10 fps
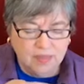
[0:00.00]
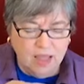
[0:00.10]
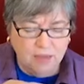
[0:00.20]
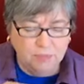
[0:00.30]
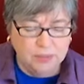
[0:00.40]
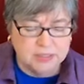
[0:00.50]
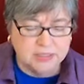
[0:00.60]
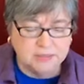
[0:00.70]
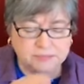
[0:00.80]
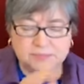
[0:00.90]
I put
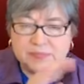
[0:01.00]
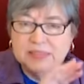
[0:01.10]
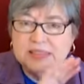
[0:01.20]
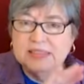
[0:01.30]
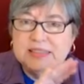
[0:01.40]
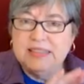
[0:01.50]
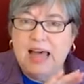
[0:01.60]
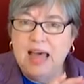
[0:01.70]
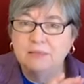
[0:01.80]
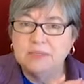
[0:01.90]
some
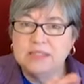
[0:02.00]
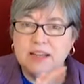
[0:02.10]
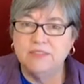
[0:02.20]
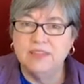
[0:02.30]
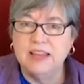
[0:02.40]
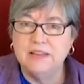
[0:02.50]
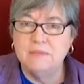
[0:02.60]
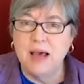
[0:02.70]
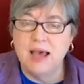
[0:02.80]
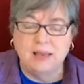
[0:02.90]
lime stuff in
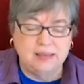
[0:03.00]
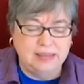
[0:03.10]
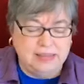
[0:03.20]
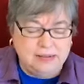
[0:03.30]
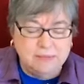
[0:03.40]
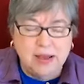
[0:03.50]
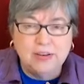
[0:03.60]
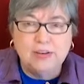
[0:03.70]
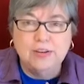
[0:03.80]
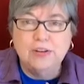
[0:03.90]
my
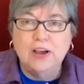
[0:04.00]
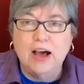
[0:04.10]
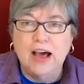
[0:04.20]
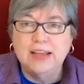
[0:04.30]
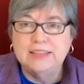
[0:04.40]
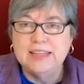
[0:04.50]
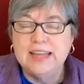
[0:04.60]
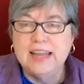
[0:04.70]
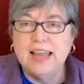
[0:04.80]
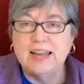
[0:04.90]
hot
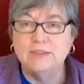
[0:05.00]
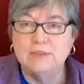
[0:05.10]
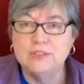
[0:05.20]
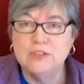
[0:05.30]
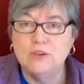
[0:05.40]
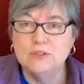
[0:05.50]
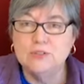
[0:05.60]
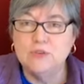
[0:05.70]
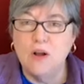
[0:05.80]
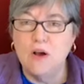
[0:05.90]
tea, and it was so
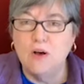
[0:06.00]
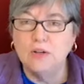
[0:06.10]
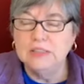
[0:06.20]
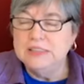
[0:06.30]
strong,